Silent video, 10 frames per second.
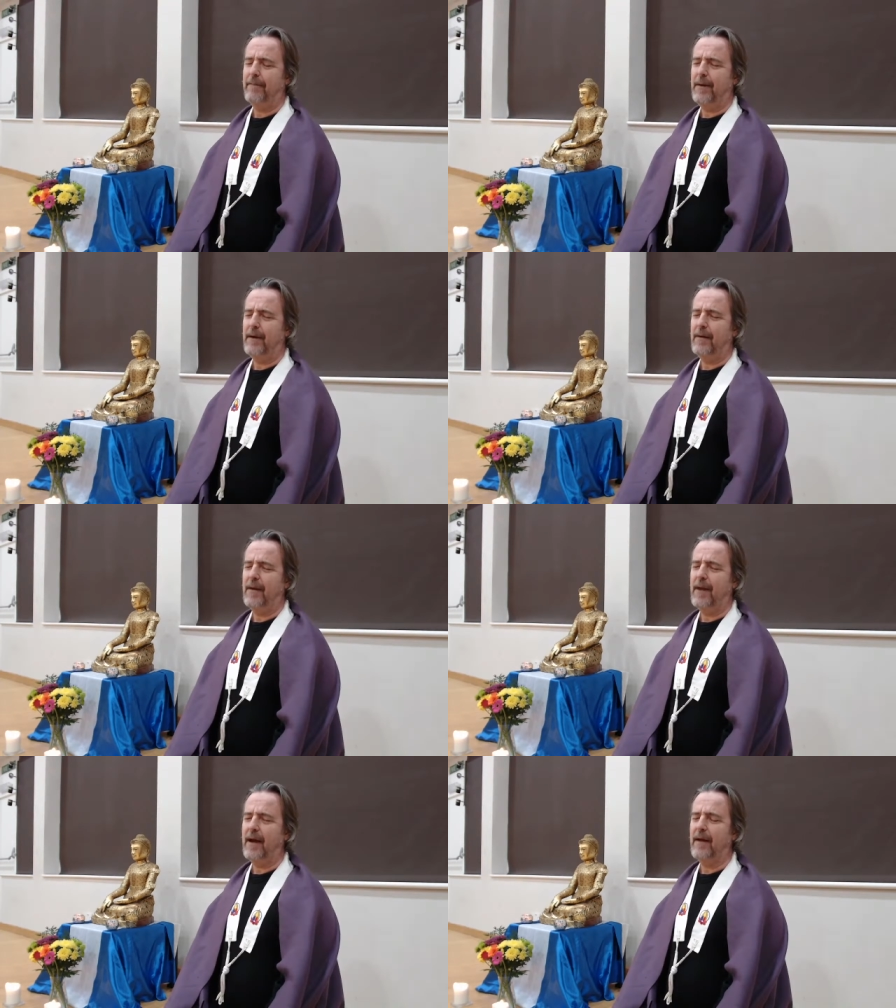into
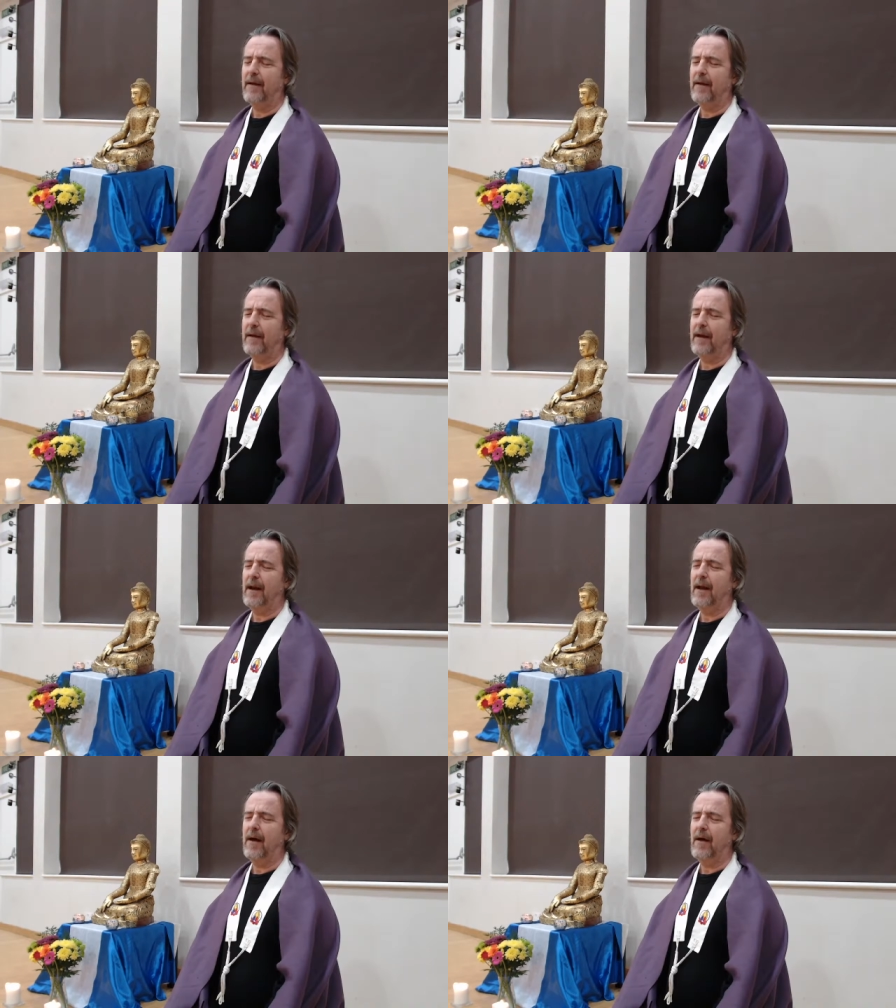that
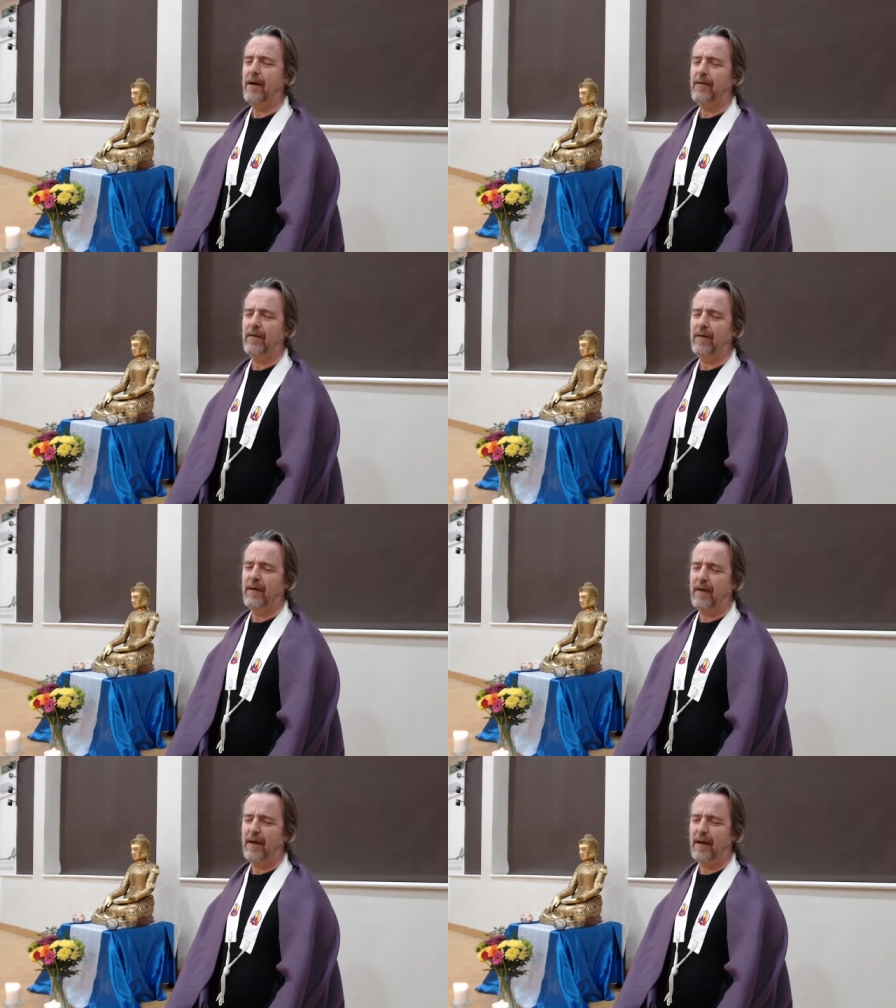alive,
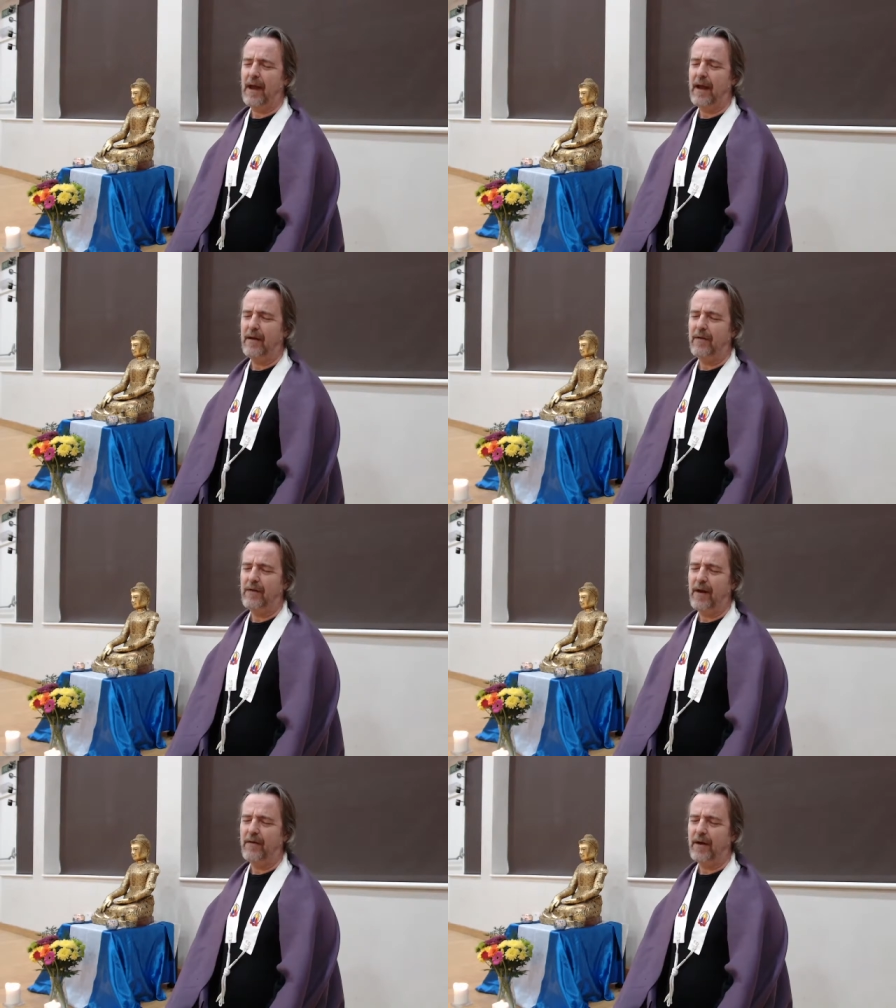
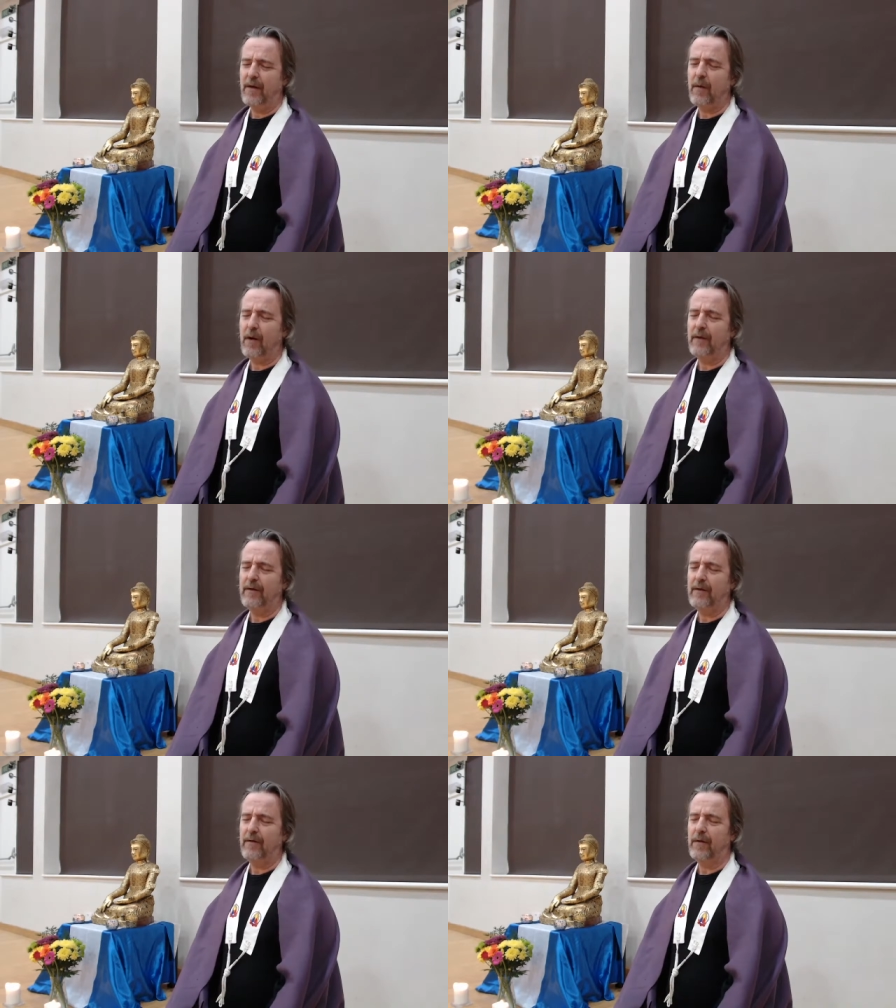energetic quality
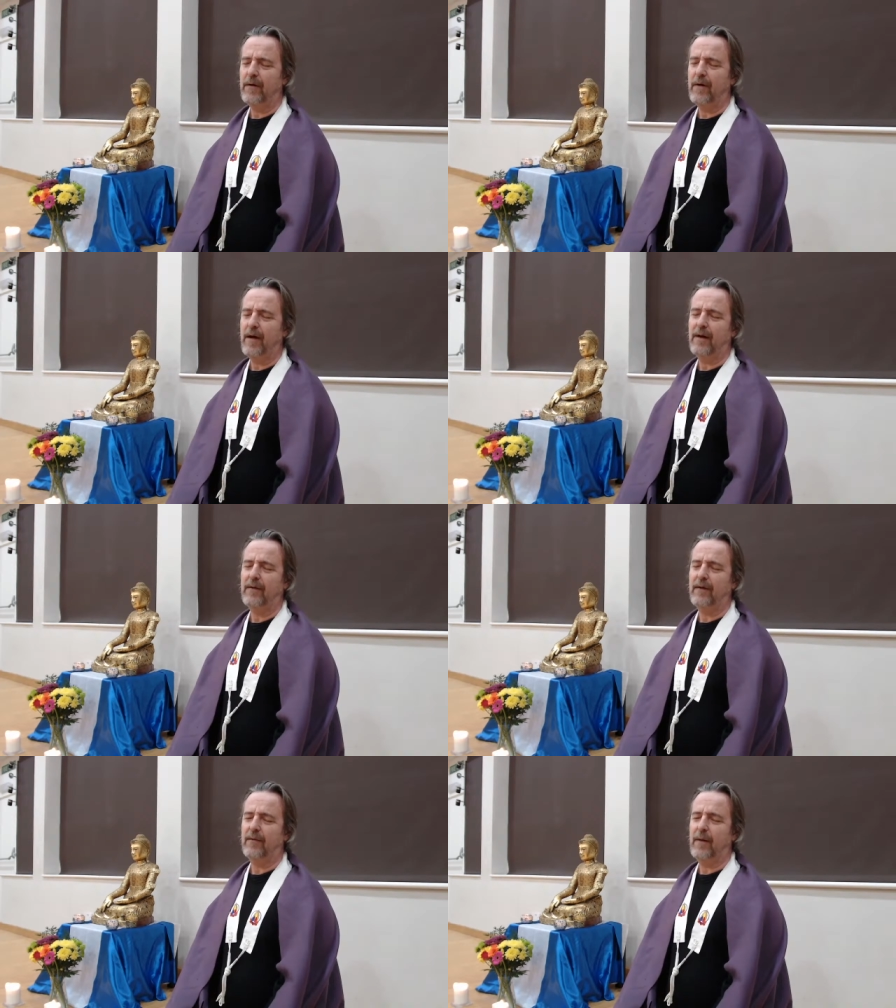of your direct
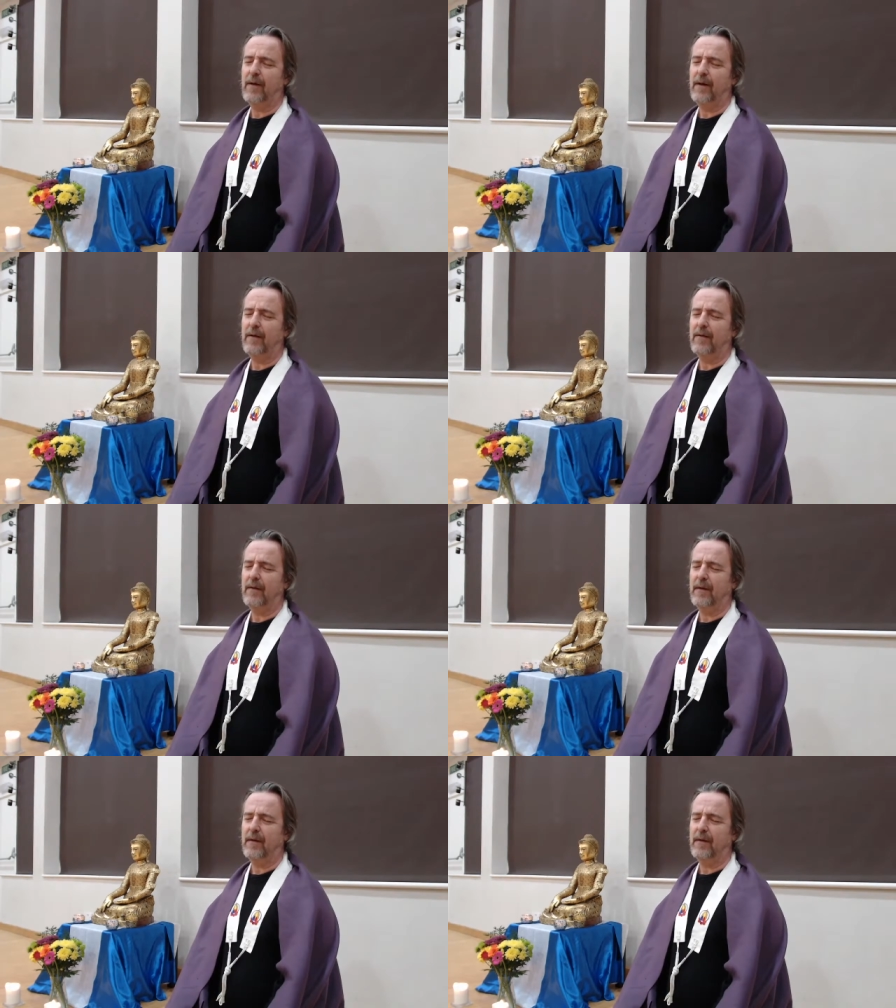experience.